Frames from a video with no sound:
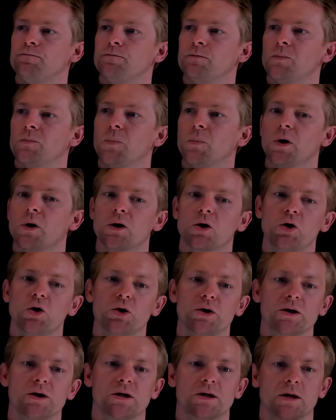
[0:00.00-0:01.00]
It
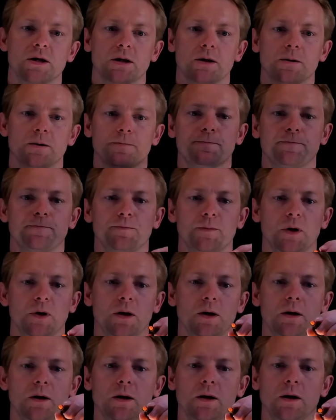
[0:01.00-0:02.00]
could sit
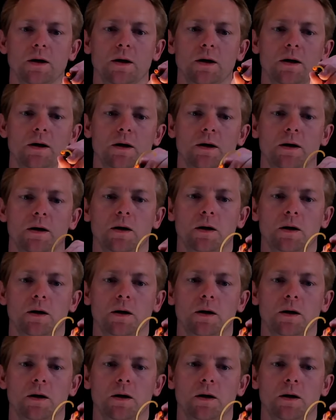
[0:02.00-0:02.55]
in a